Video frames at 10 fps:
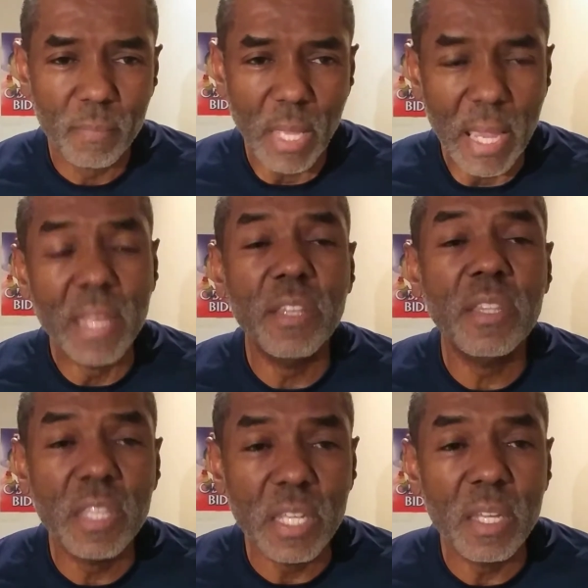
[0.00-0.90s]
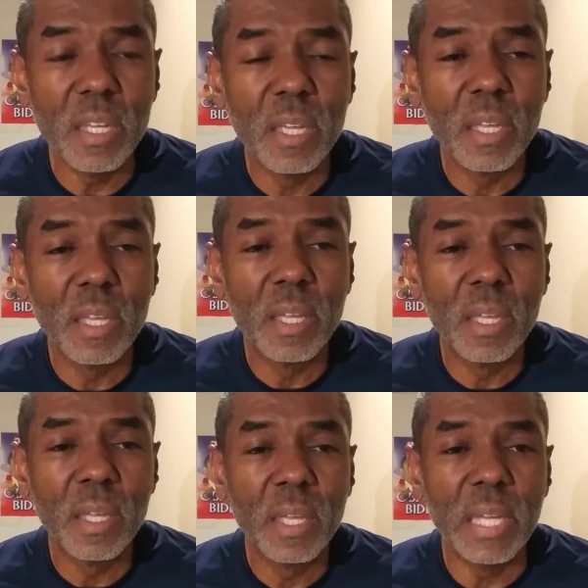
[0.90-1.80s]
And the
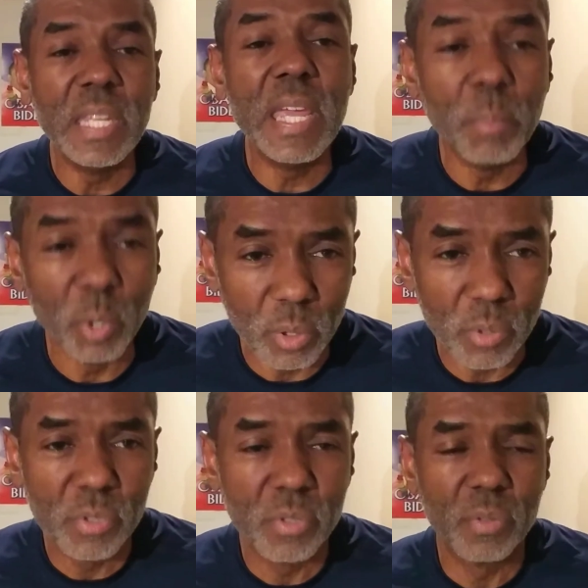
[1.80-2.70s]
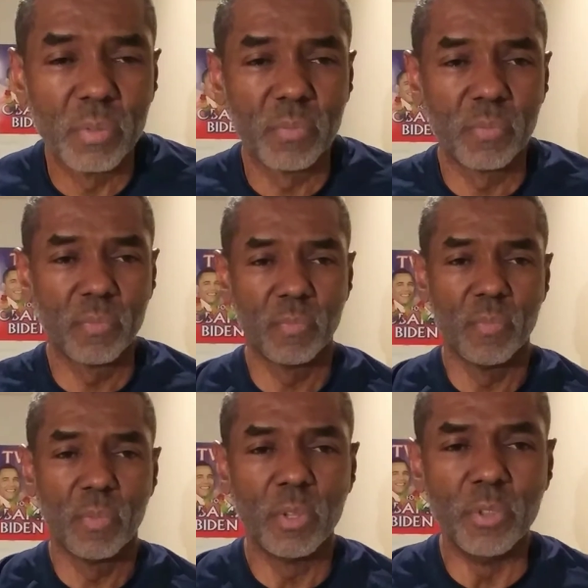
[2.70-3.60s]
enablers,
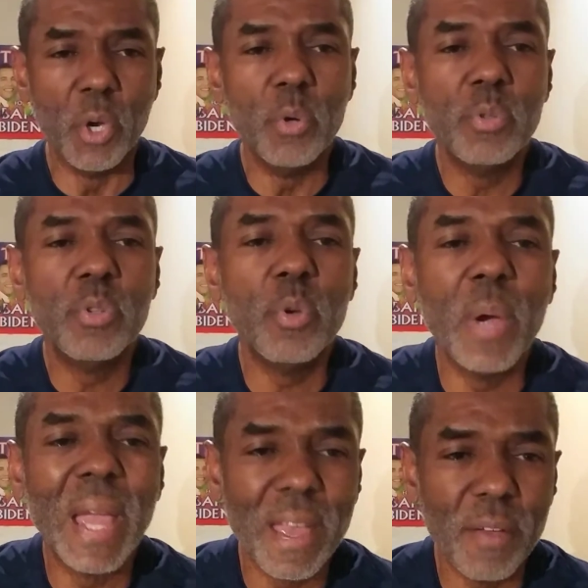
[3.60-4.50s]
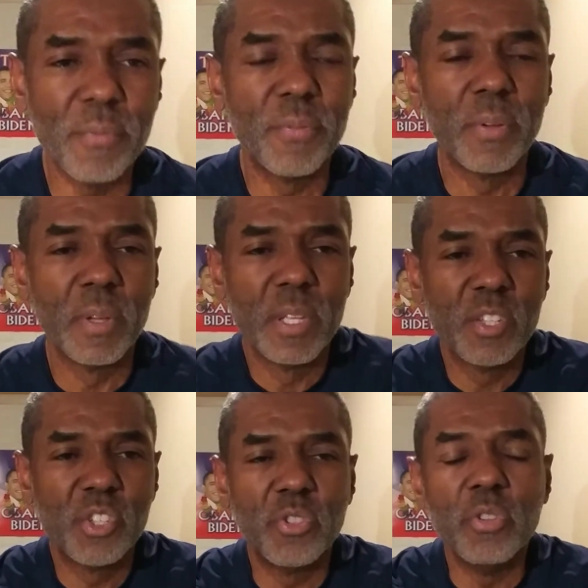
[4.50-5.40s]
those who have
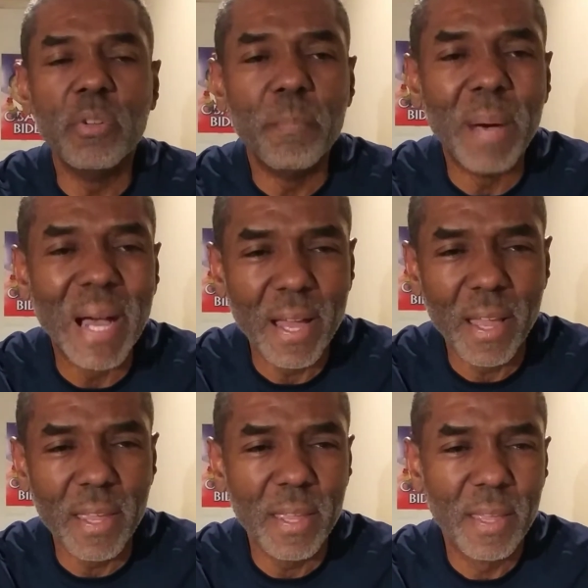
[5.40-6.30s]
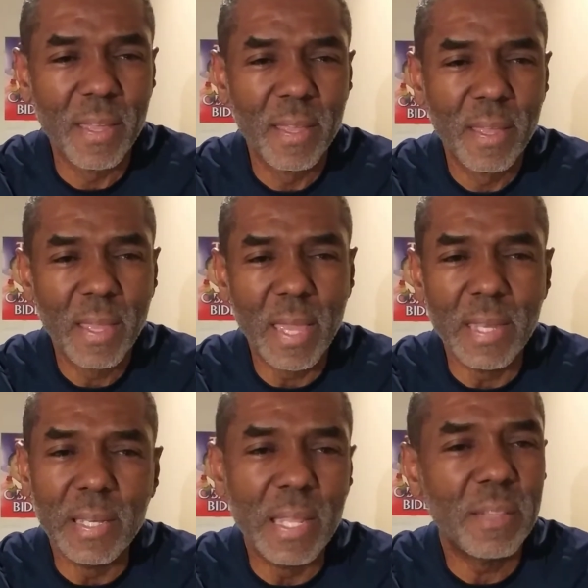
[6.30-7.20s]
stood by
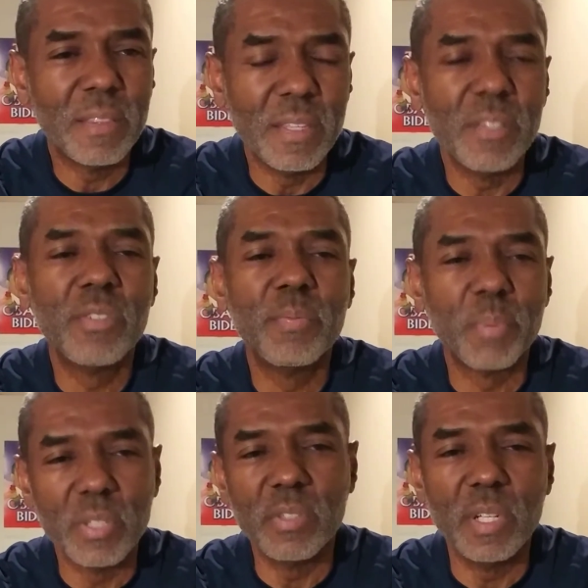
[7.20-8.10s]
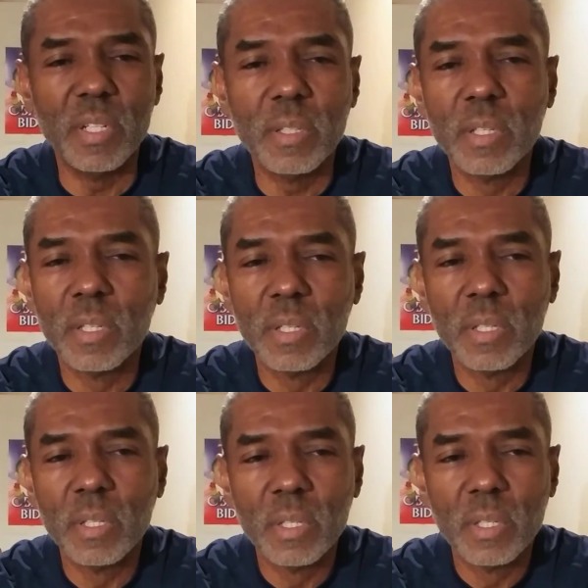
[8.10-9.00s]
and let this president
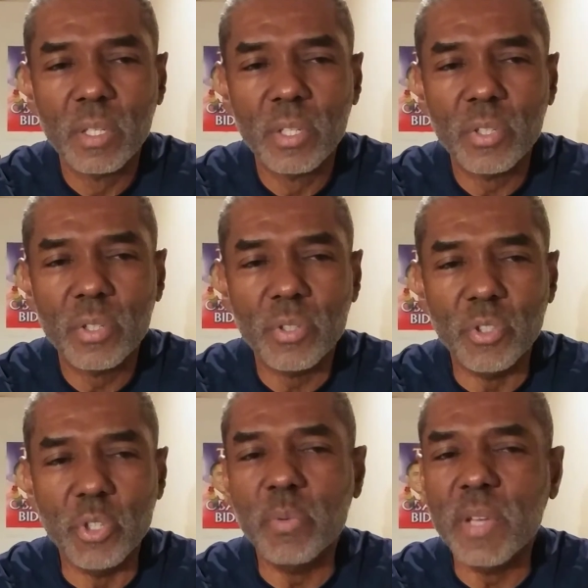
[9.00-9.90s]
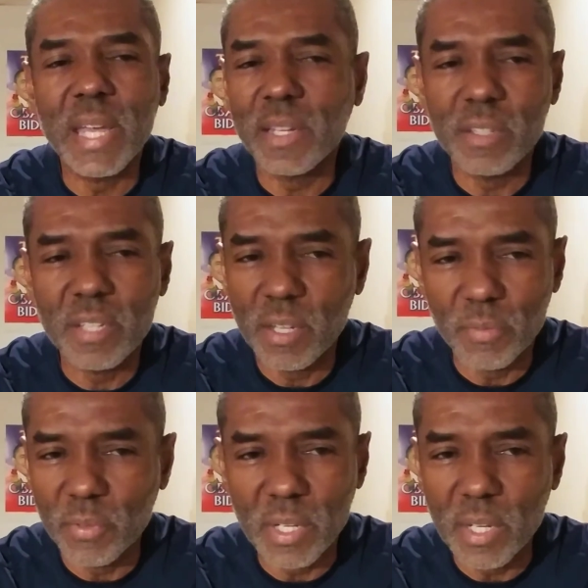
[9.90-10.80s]
do
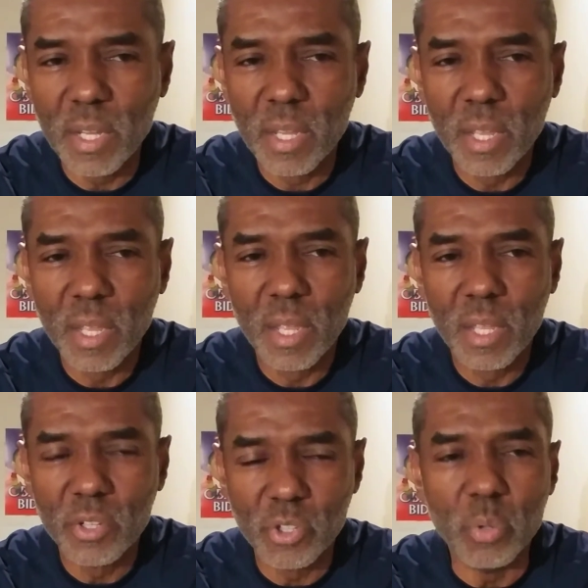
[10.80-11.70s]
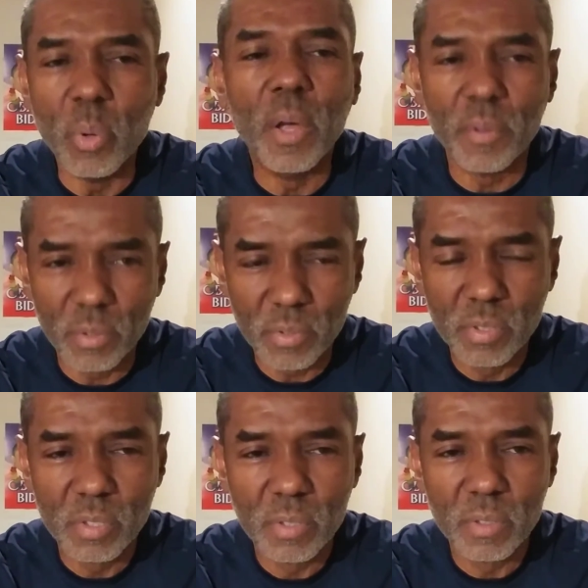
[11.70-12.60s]
negativity to
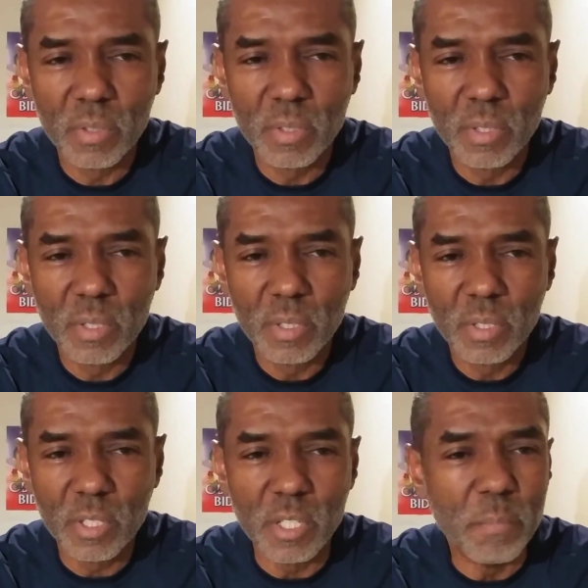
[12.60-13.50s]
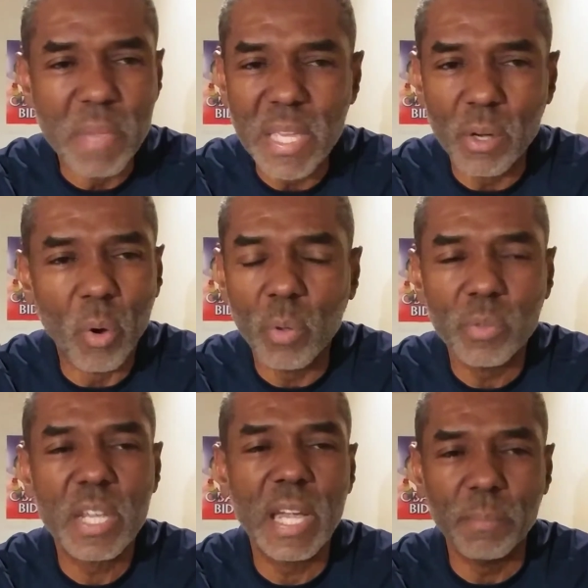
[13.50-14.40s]
others, commit all
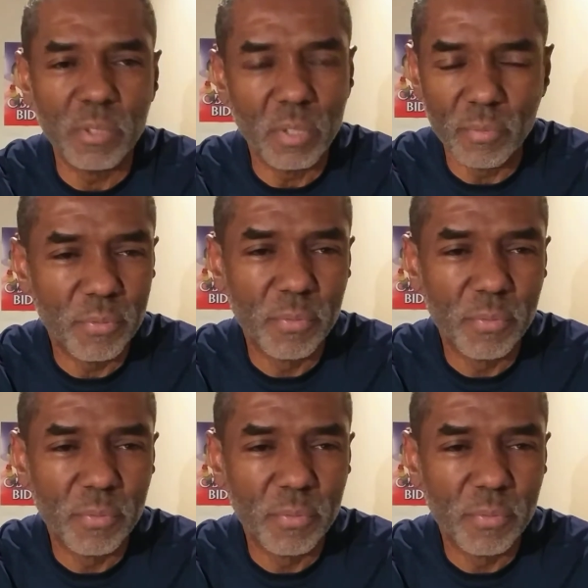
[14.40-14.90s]
types of